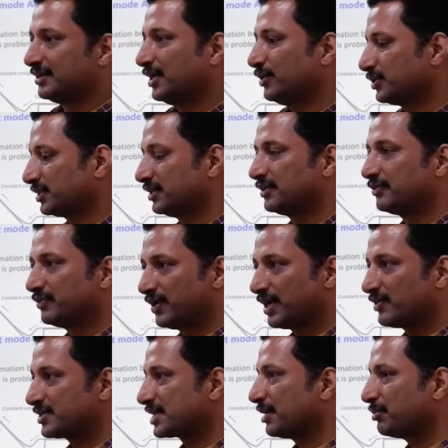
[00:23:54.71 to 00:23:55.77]
out. We
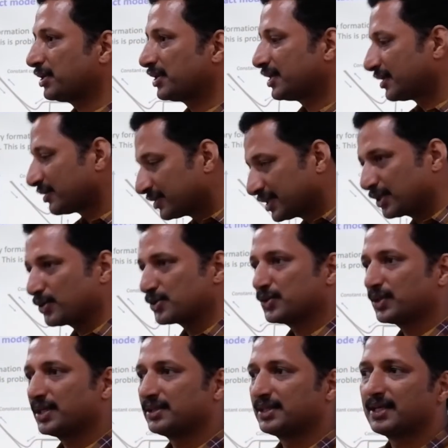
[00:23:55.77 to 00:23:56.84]
have a sample here that
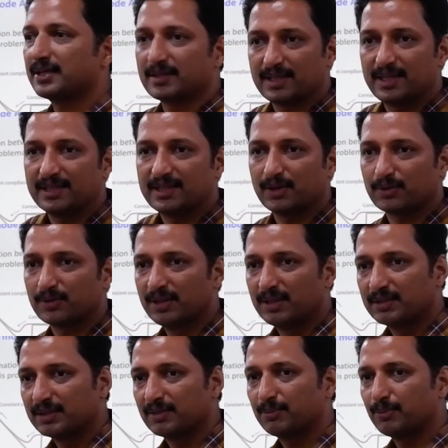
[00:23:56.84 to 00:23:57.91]
also take heat out.
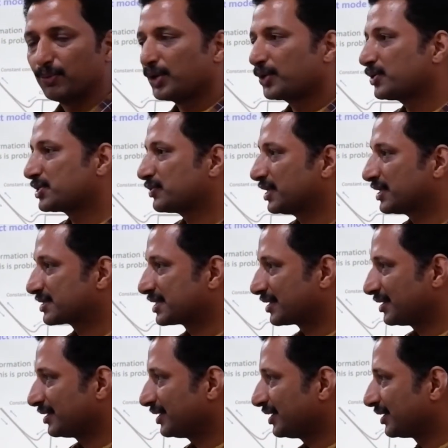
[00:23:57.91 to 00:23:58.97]
The molecules will
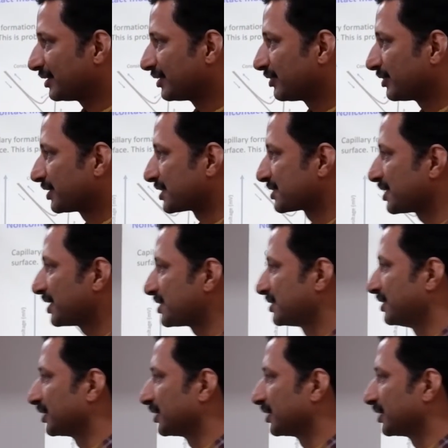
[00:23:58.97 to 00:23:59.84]
suddenly crystallize